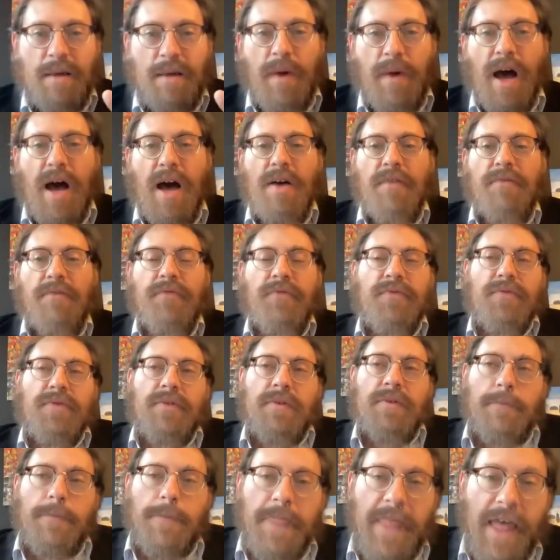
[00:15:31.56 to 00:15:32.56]
them off,
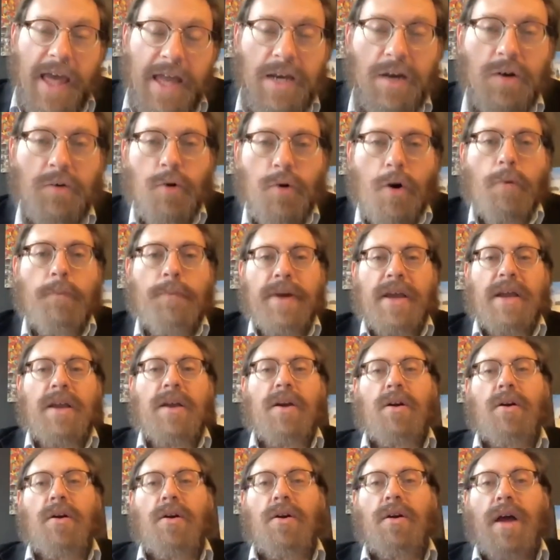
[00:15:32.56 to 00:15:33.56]
and grow
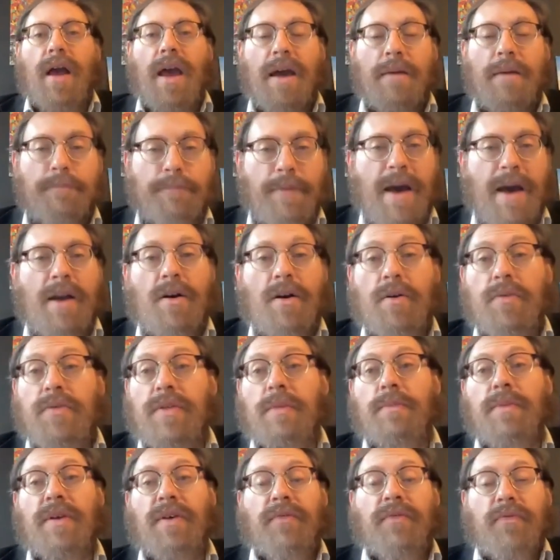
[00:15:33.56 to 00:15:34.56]
bigger and better
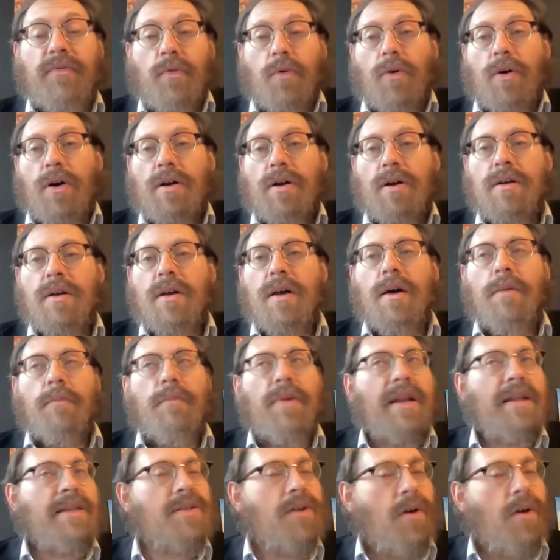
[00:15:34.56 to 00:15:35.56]
than before.
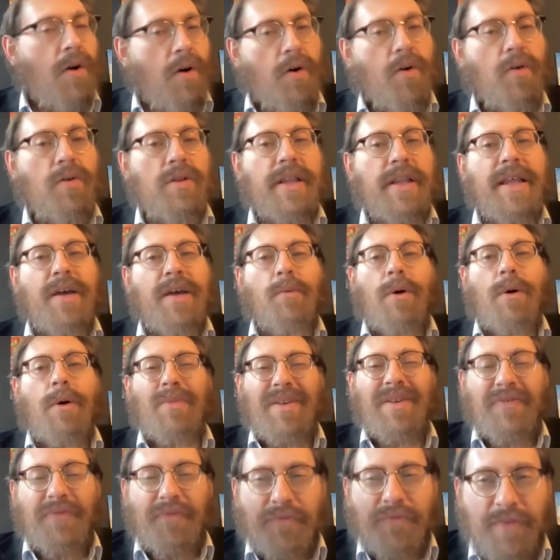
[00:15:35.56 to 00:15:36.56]
But it's only when
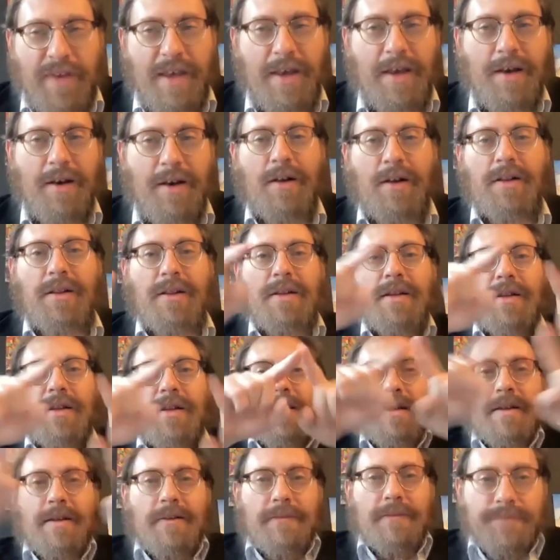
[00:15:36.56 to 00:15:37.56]
we feel
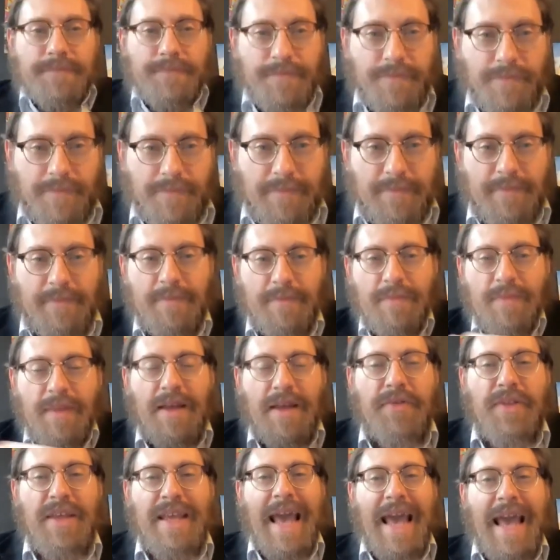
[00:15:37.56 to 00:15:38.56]

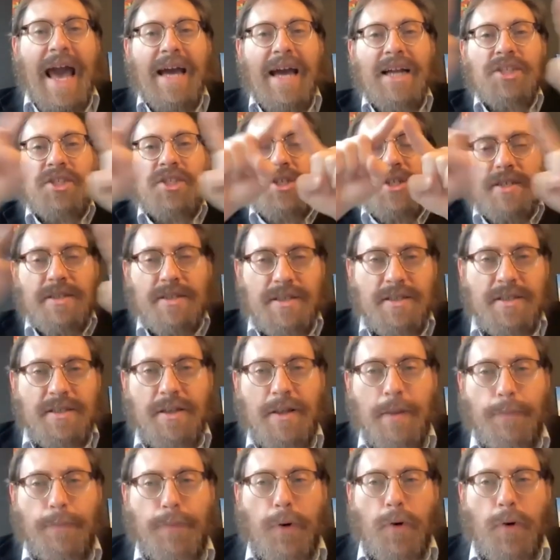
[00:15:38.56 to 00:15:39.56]
the edges,
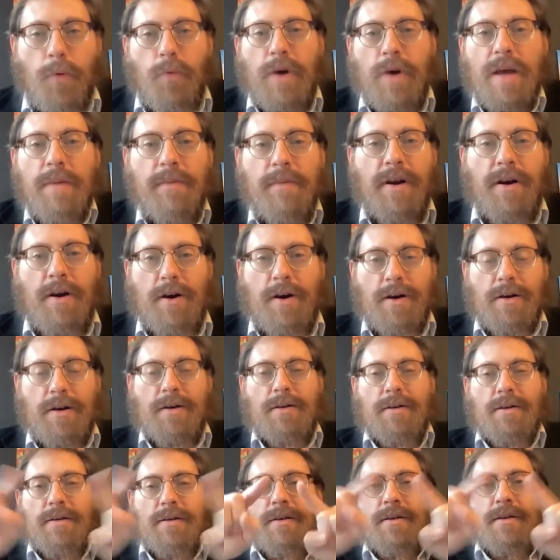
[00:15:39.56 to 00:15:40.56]
the perimeter
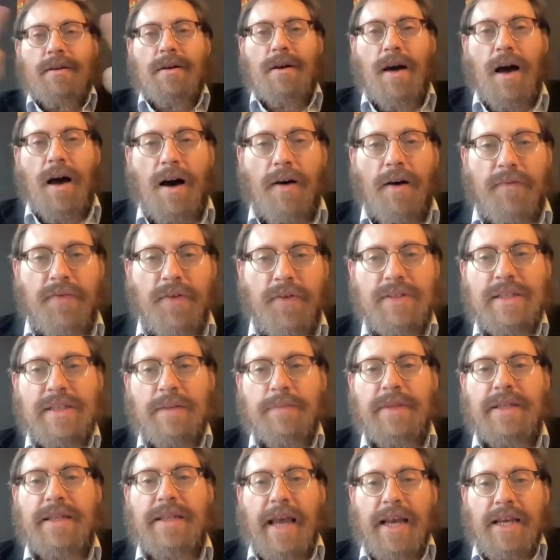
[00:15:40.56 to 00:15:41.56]
of those
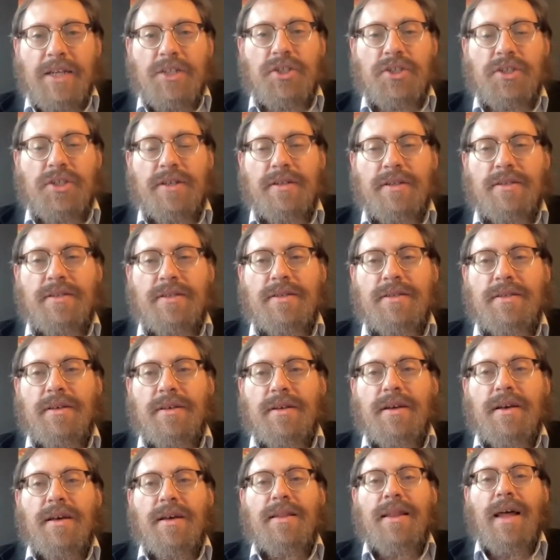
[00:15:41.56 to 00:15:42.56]
limitations
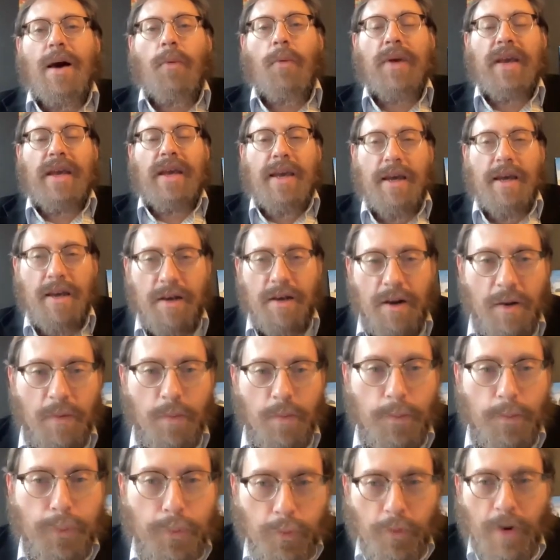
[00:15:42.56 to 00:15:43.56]
that we can
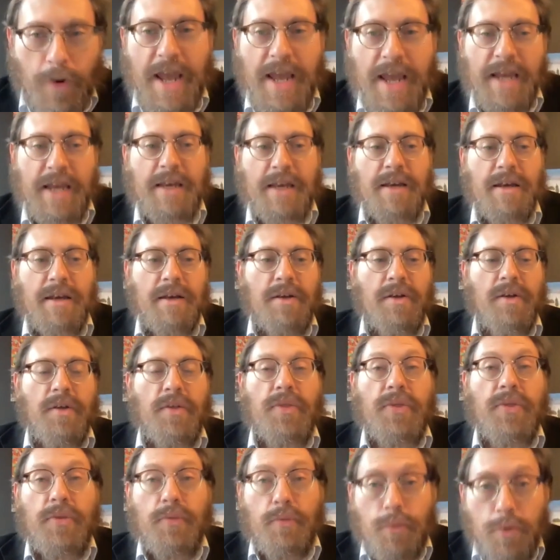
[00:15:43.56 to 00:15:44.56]
break
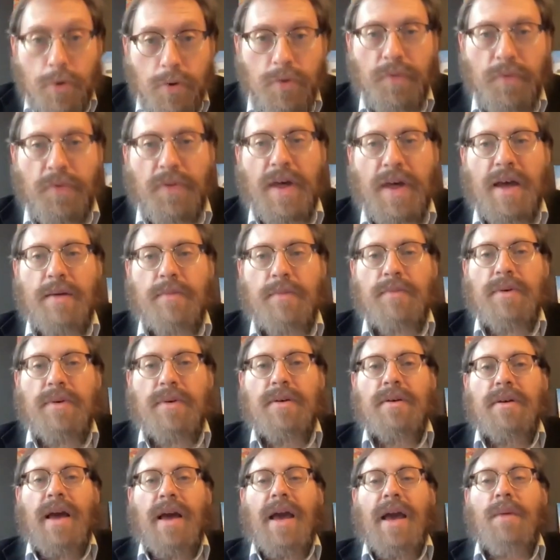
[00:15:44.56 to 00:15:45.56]
through them
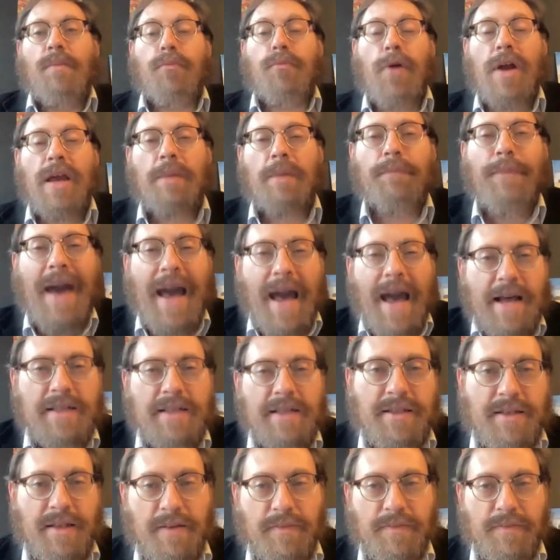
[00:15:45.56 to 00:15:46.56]
and break
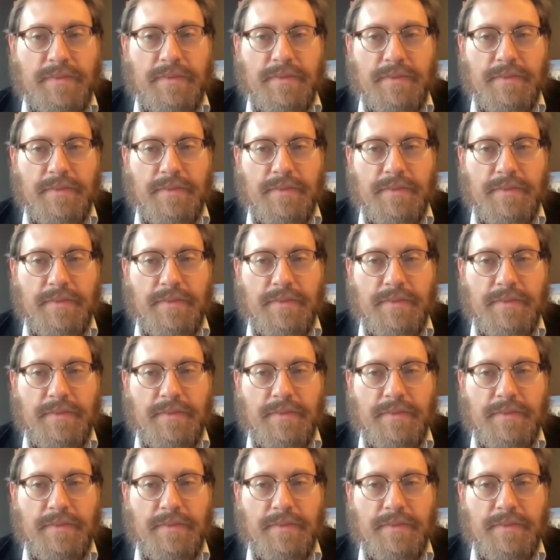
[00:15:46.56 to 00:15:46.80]
past them.